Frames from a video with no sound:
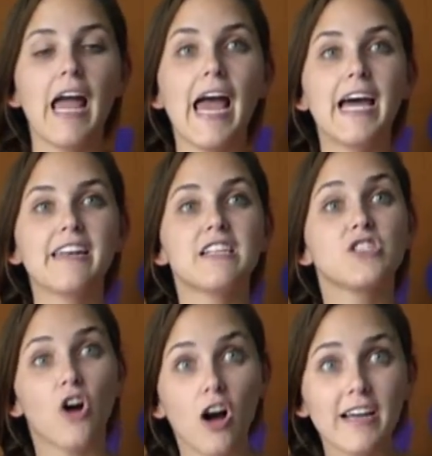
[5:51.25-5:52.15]
And the
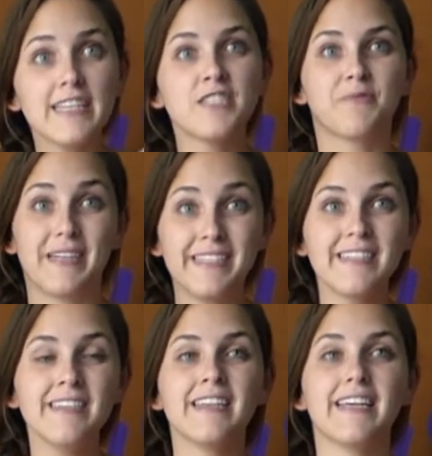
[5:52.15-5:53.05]
song is
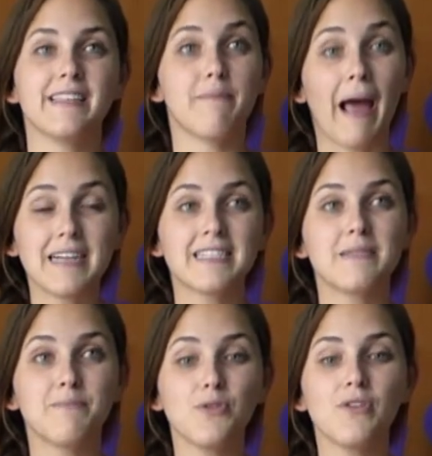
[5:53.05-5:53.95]
written in the past
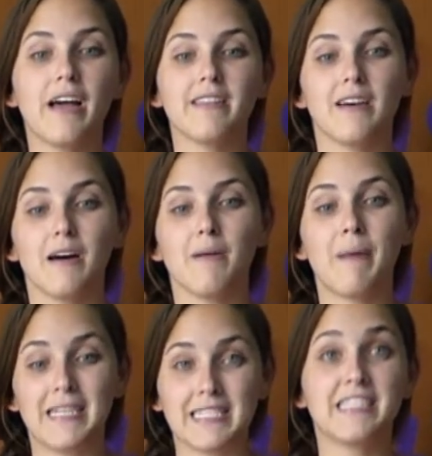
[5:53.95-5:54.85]
simple and the
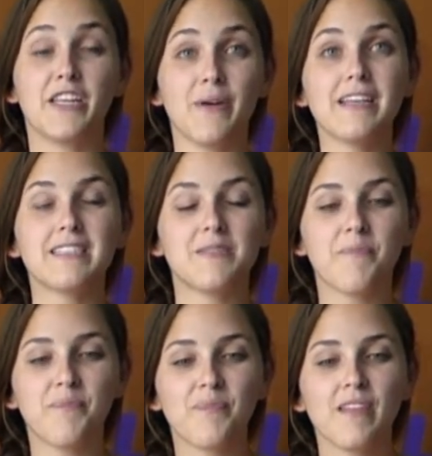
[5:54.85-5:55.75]
past continuous.
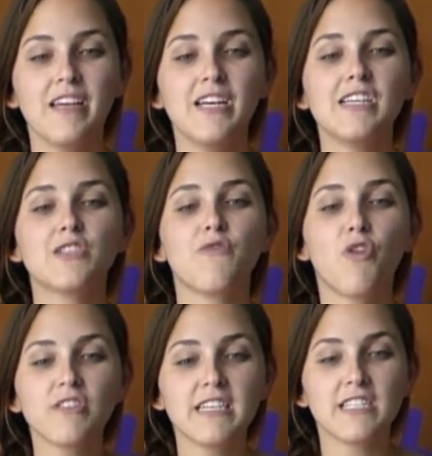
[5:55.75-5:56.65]
So
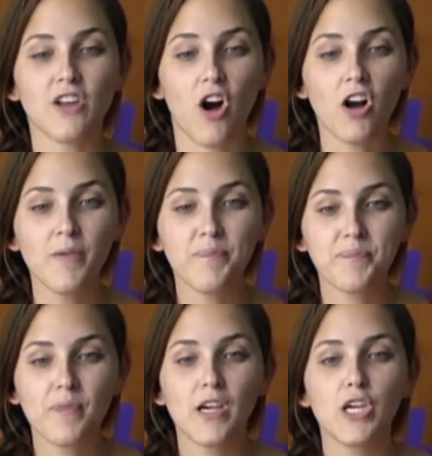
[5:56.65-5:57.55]
for this song,
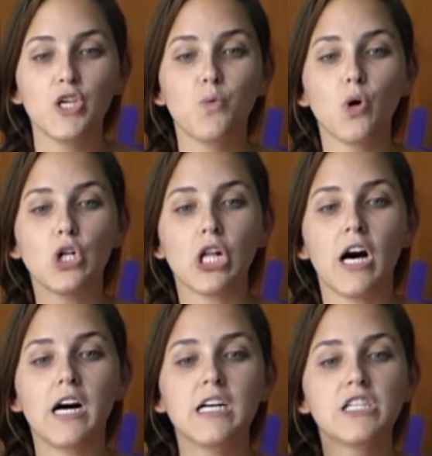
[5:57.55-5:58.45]
you
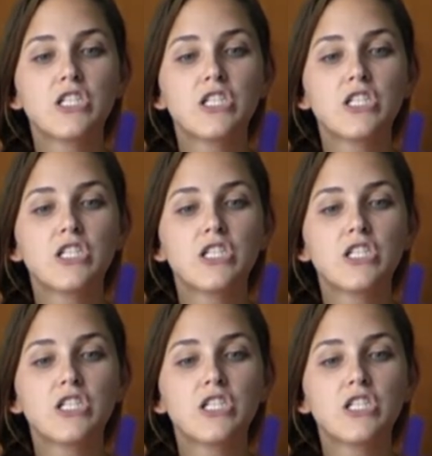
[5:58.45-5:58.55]
will